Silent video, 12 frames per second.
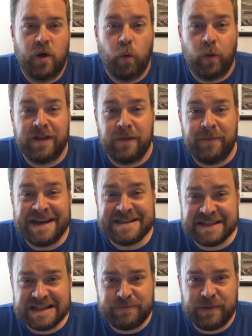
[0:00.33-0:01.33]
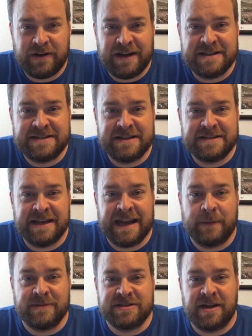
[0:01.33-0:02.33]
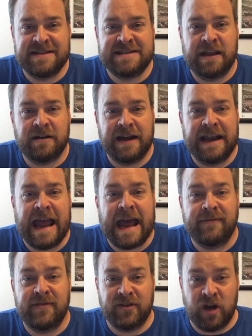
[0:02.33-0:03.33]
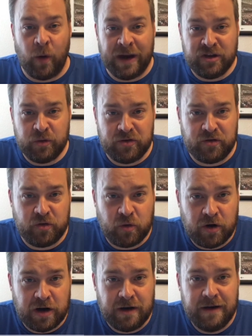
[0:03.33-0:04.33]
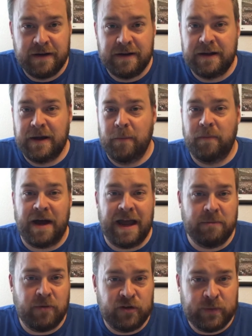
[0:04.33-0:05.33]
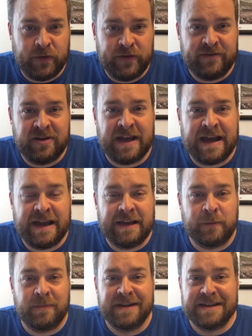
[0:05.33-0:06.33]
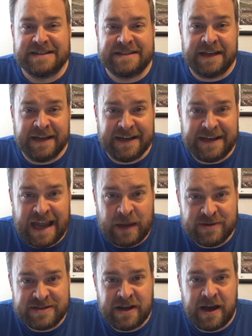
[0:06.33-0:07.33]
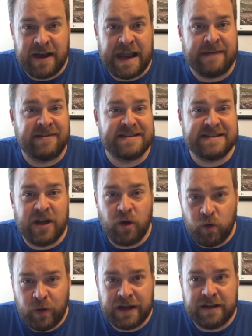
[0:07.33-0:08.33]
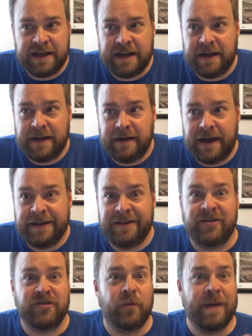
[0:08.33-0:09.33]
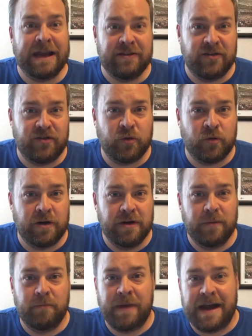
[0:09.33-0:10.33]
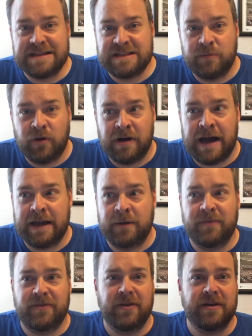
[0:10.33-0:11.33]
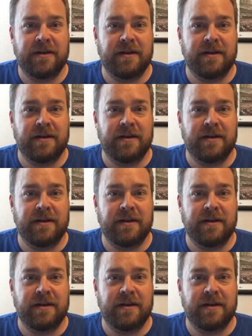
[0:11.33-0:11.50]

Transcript: One of the best experiences an Amazon seller can have is going to a store, buying multiples of an item, sending it to Amazon, have it sell quickly, and you just go back to the store, buy some more items,